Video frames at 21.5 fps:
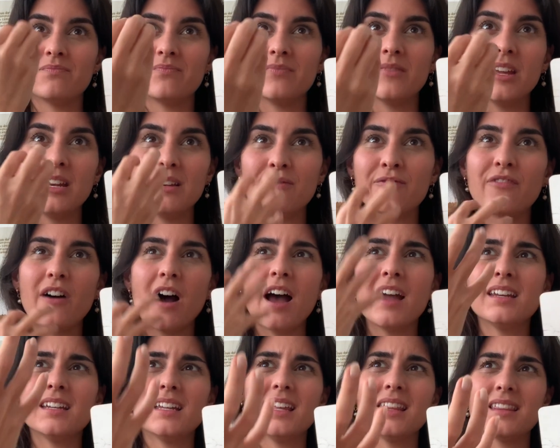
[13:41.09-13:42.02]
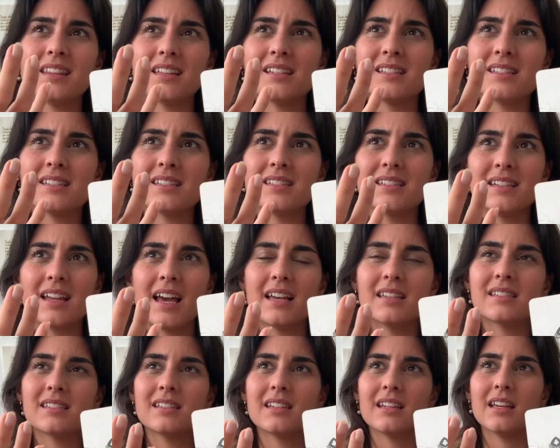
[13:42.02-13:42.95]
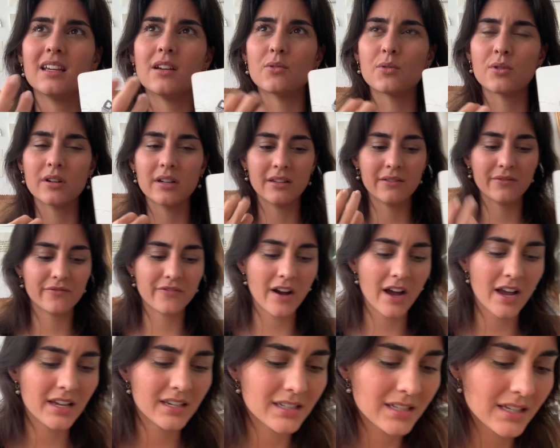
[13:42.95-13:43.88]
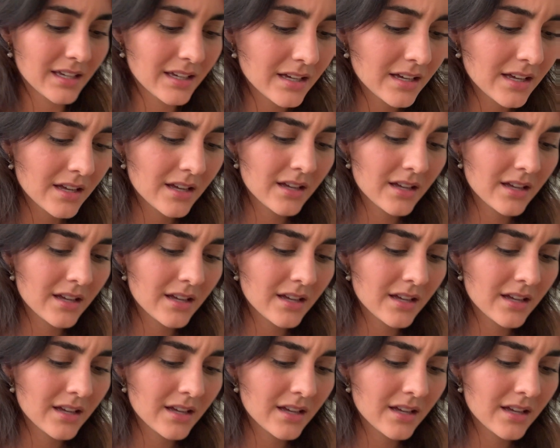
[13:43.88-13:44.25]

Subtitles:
in finding this destiny, or in finding